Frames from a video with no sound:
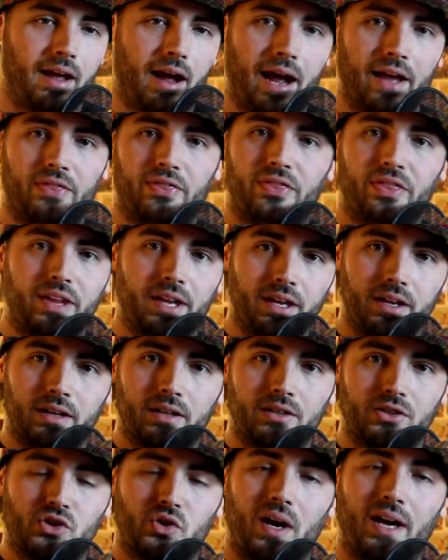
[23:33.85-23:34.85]
I
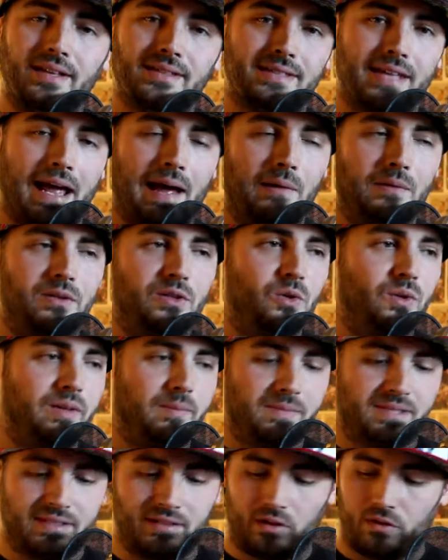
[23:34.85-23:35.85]
think, tries to outdo
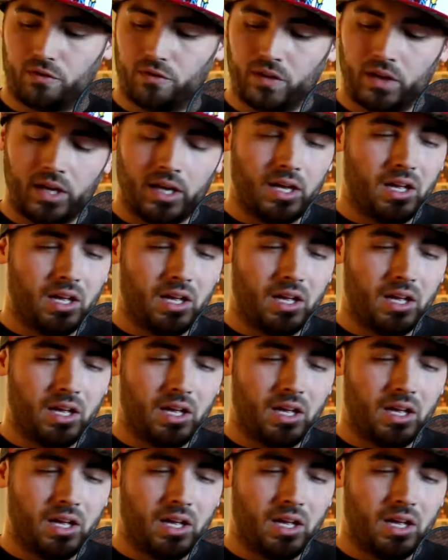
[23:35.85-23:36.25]
himself.